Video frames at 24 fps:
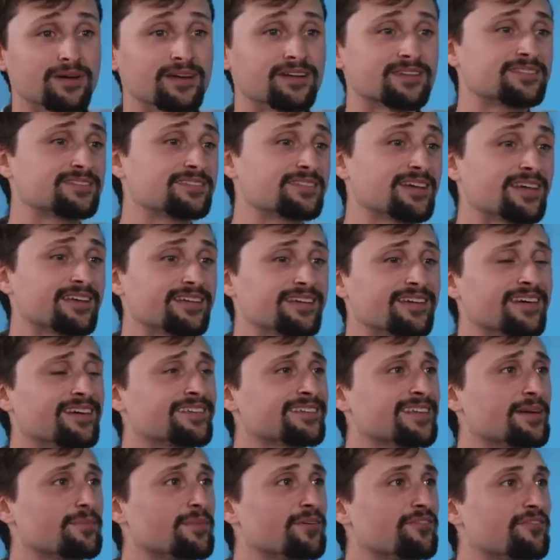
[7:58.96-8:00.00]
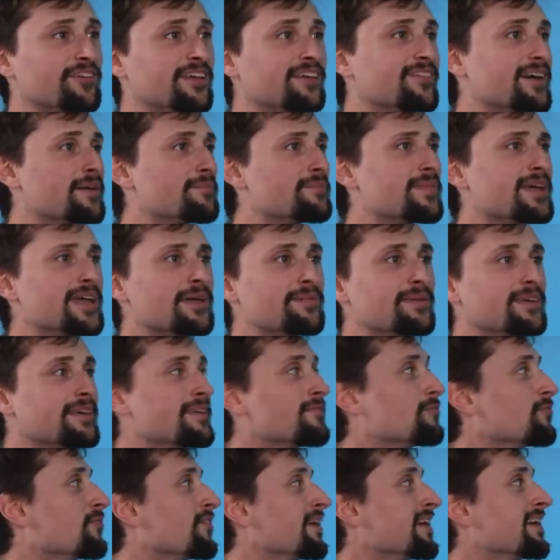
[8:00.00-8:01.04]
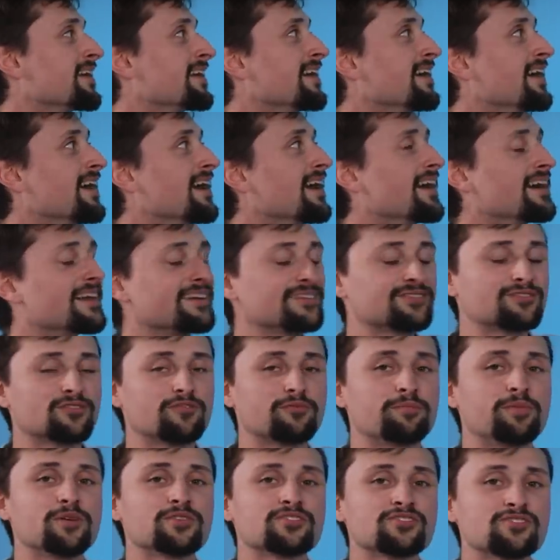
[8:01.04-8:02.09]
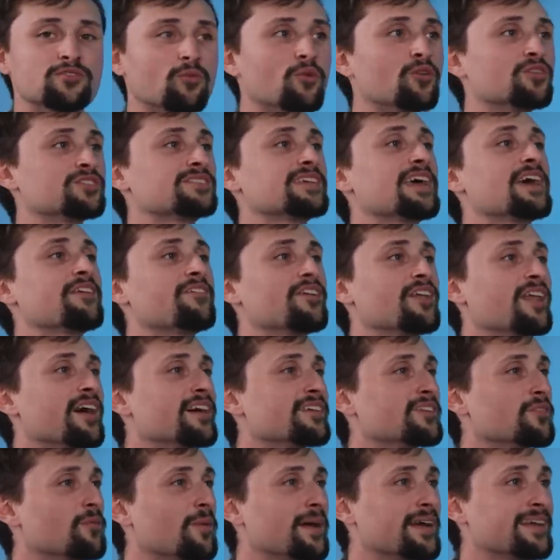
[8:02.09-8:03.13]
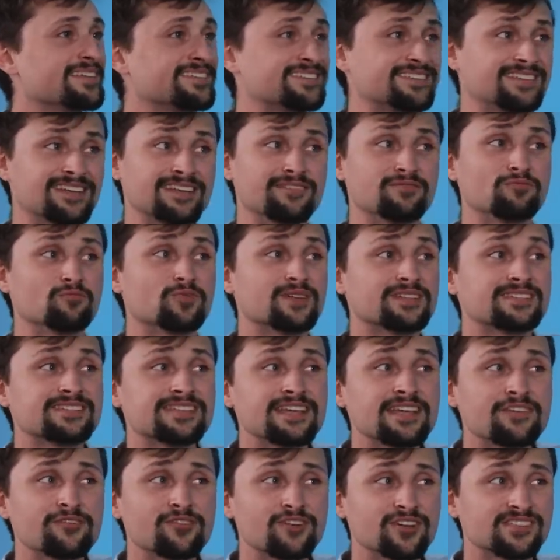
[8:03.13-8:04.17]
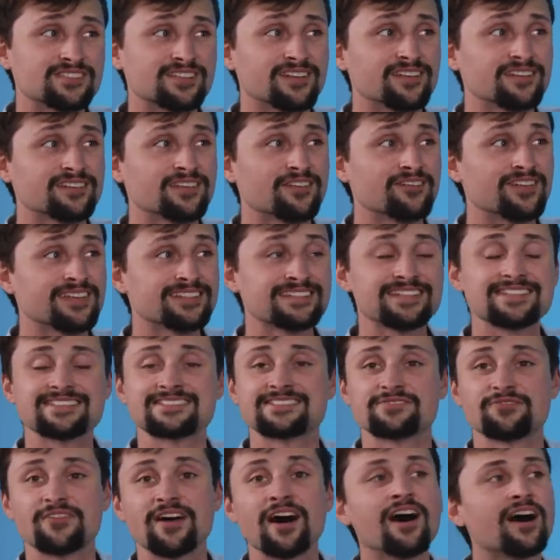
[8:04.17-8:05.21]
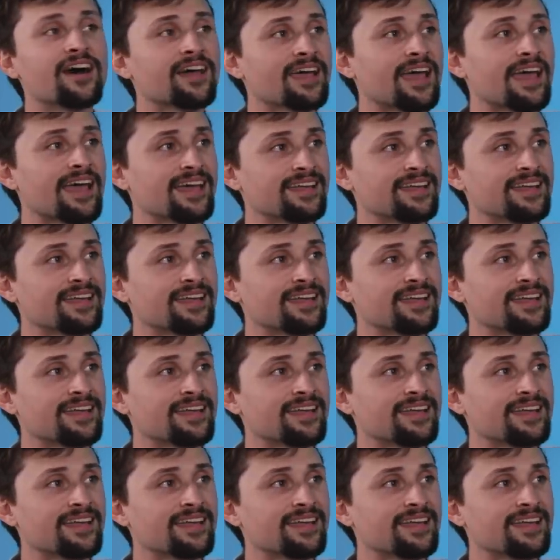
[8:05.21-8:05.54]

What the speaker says: But yeah, you can't help but think that maybe the sort of push towards ever lighter weights, and we're seeing the result of this. It's the higher